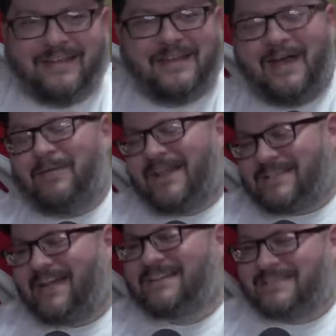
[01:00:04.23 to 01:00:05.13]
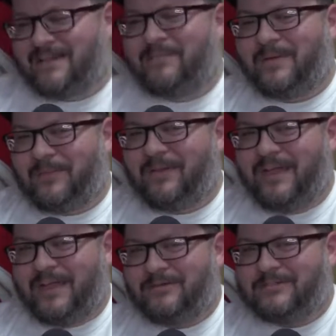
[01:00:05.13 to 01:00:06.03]
No, but I talked to some people. Yeah,
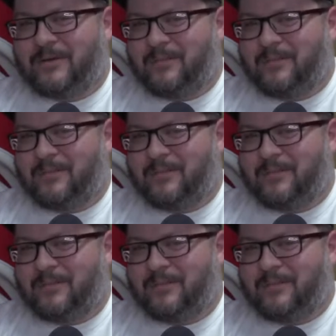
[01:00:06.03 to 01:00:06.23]
he was sober.